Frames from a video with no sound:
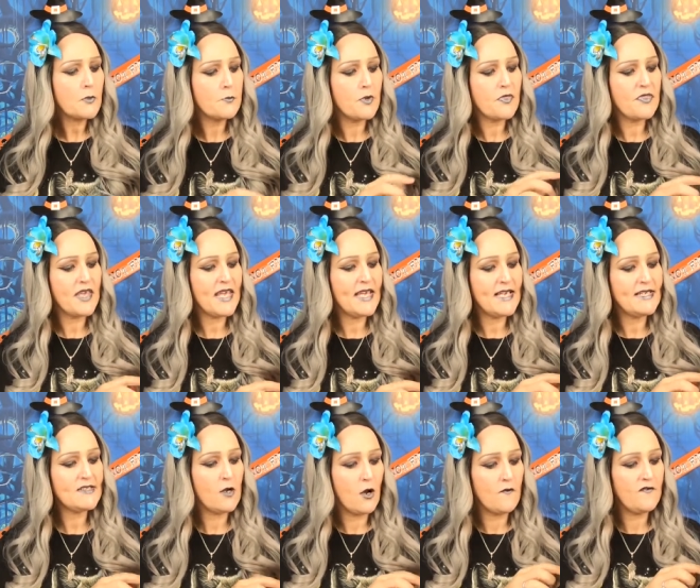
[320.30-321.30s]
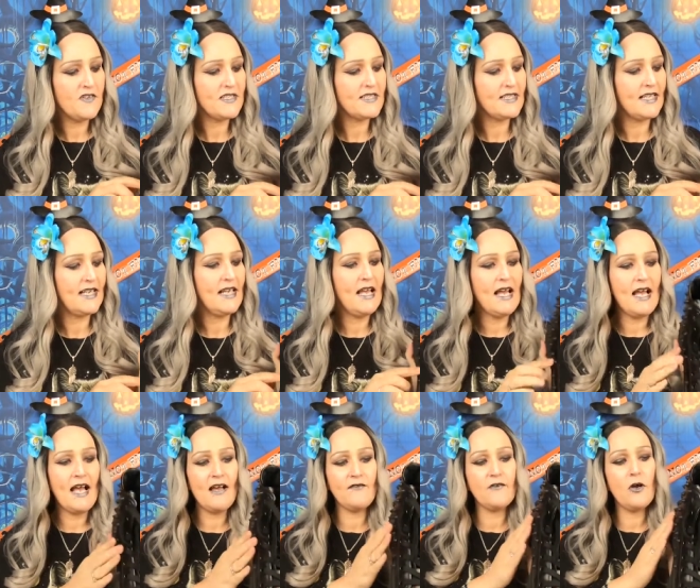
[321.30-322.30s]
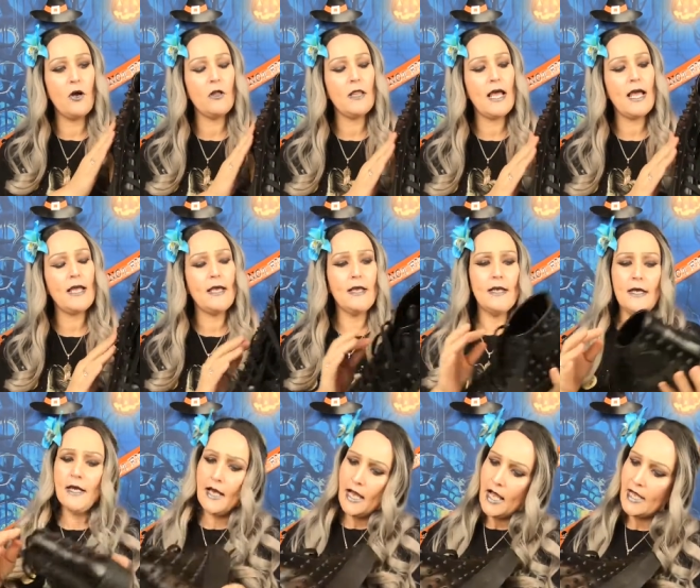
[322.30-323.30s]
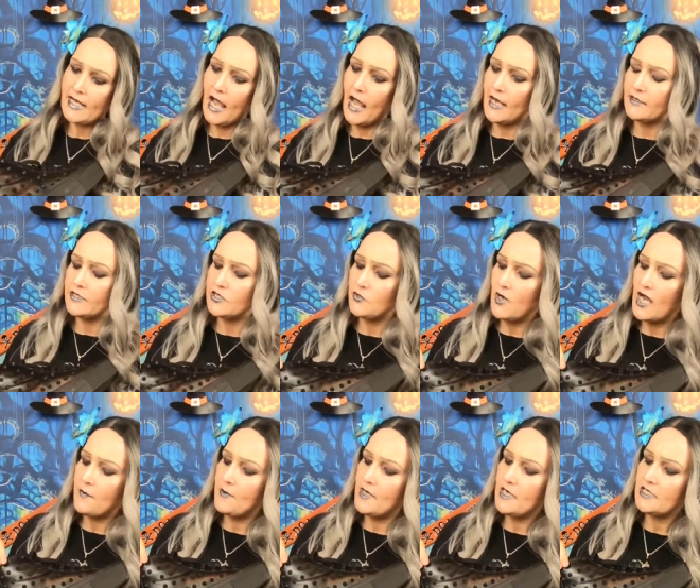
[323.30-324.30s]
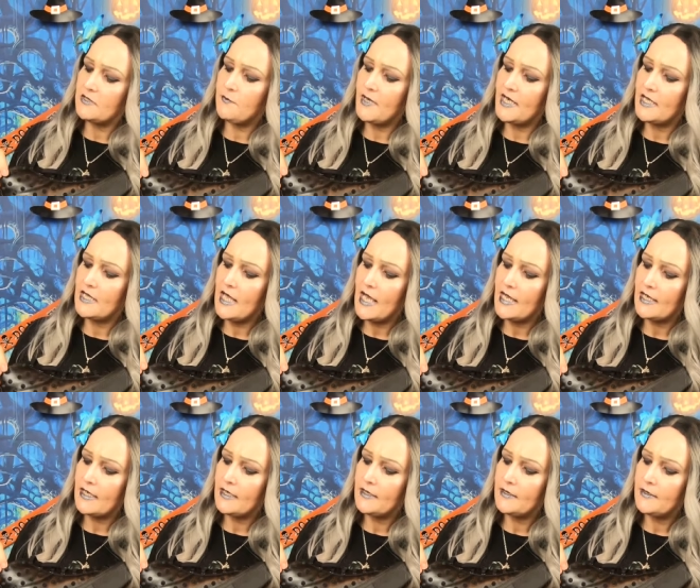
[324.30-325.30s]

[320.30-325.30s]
but these, obviously, have got, like, I can't describe it as being, like,